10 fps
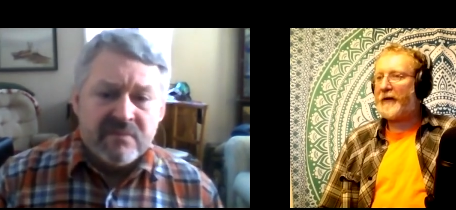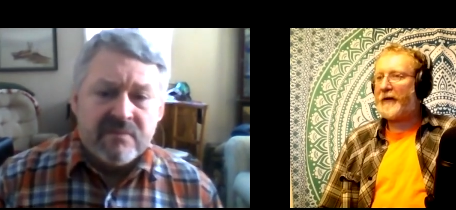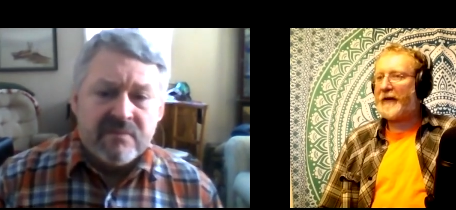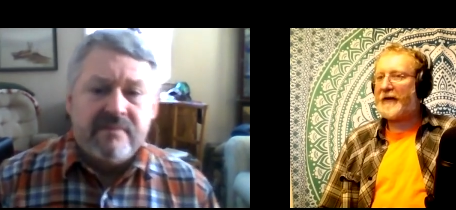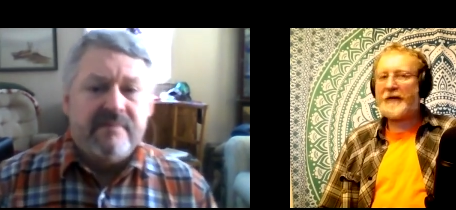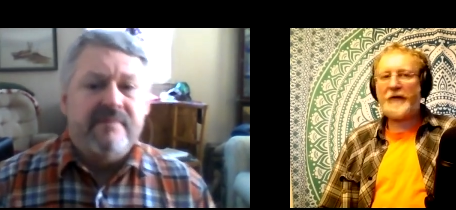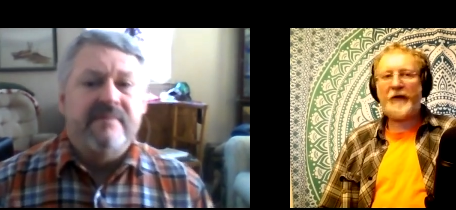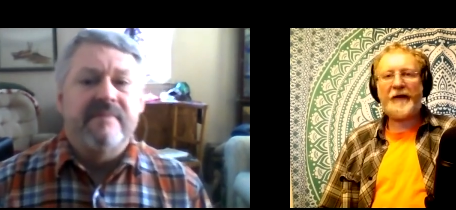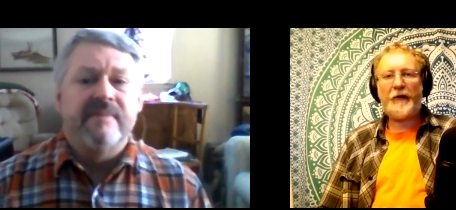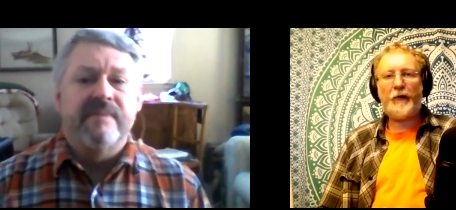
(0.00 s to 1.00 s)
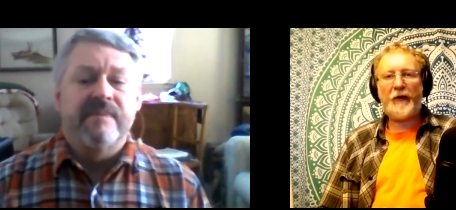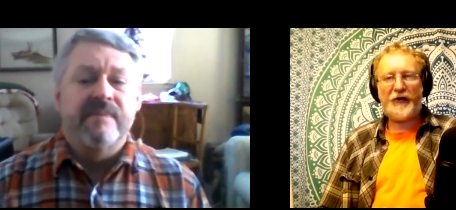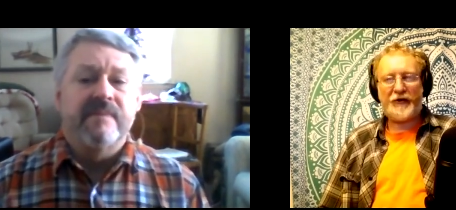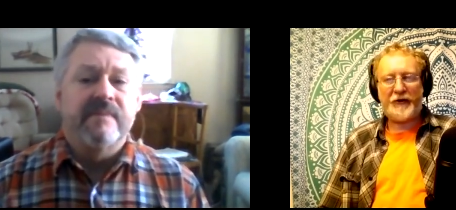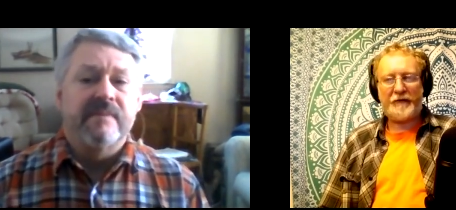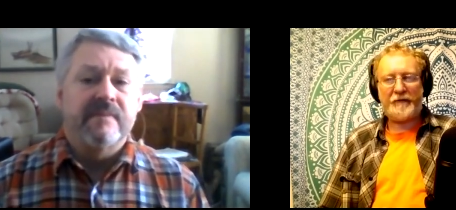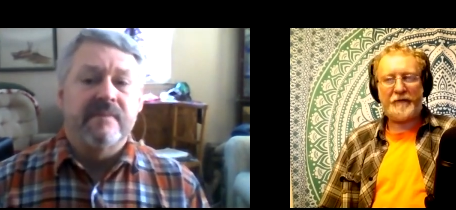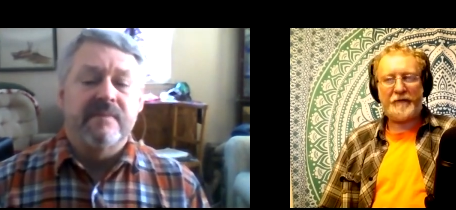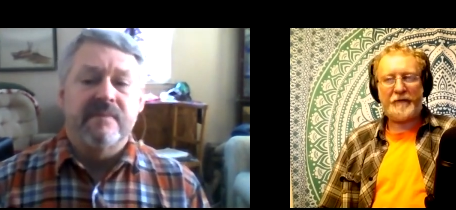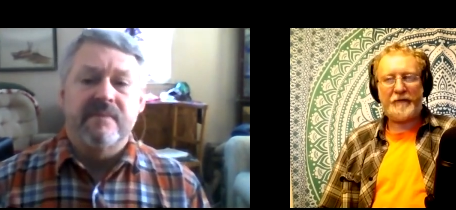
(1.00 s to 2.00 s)
Speaker 1: it is not a
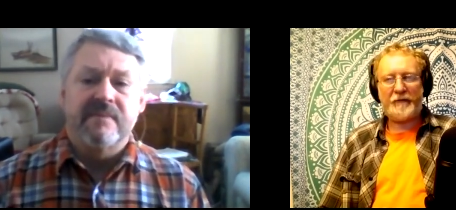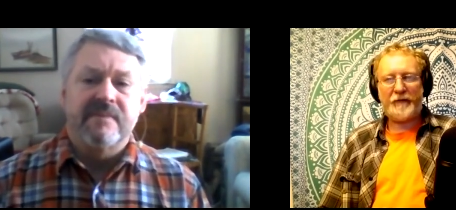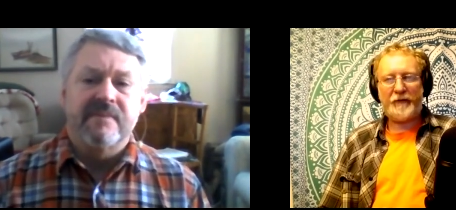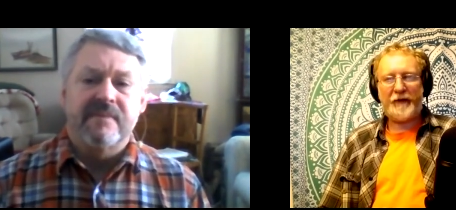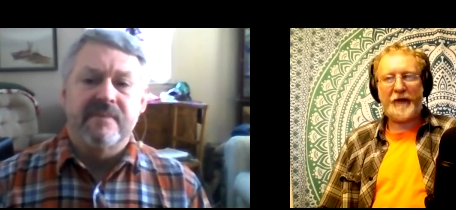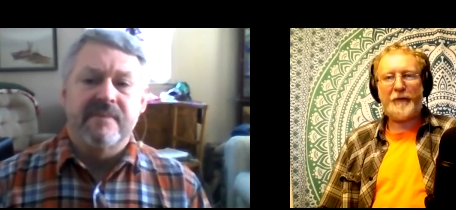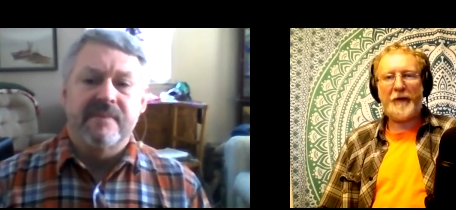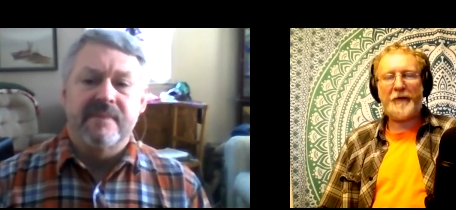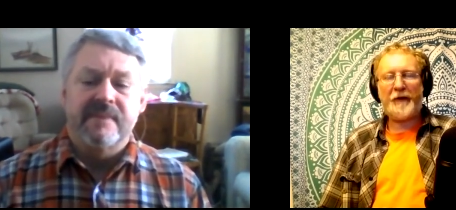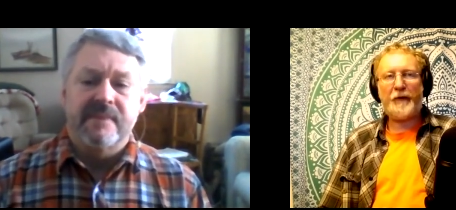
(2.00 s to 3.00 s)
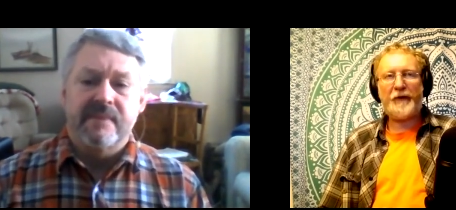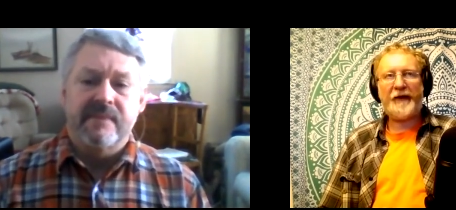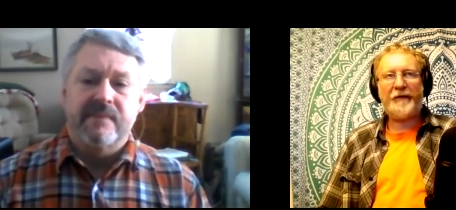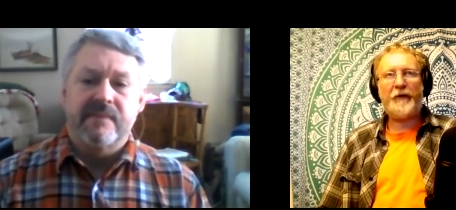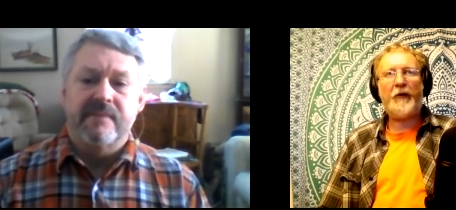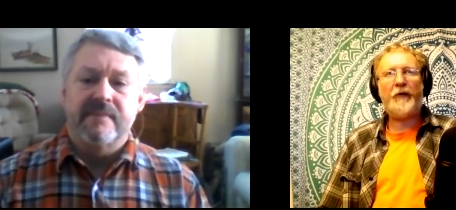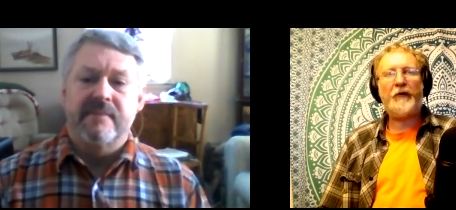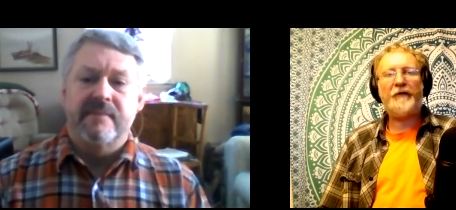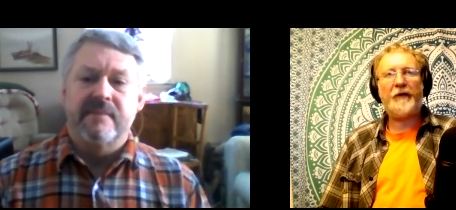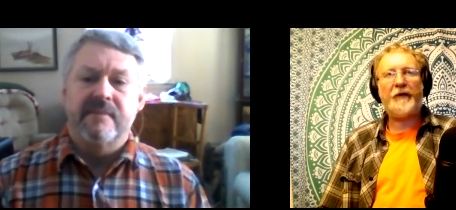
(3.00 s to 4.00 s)
question that people would have
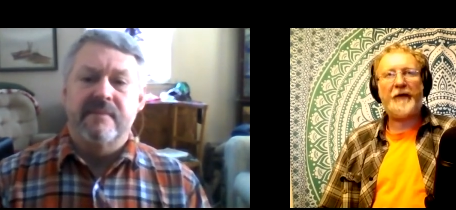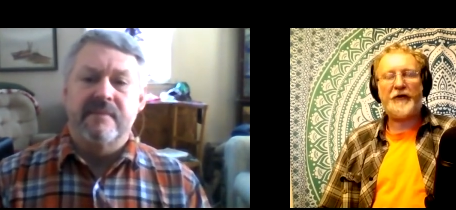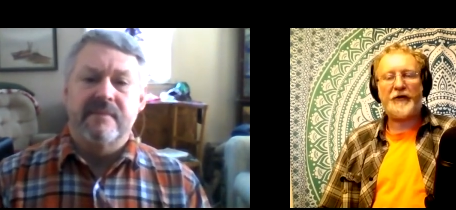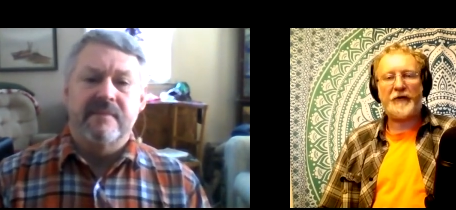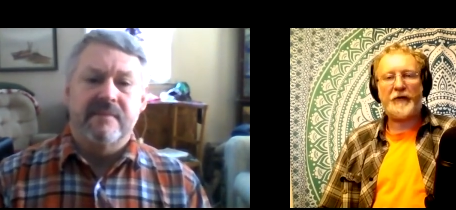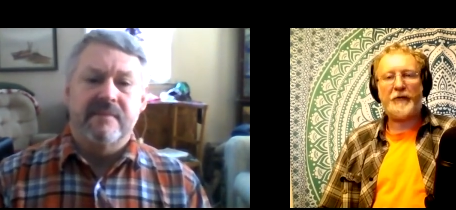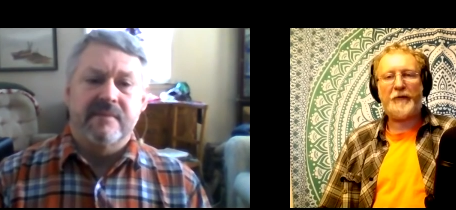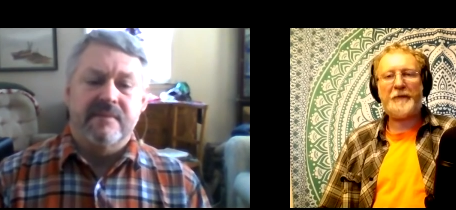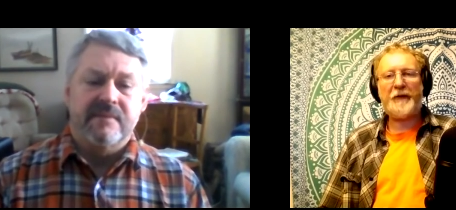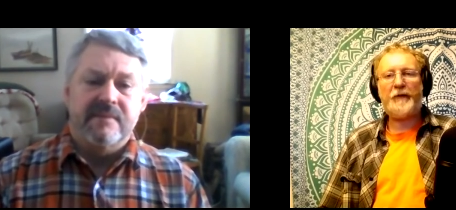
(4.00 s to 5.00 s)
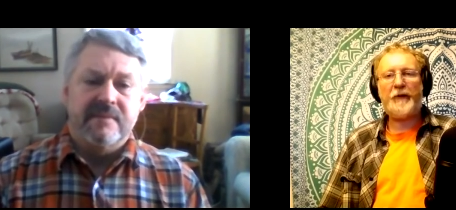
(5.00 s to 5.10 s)
no information. So people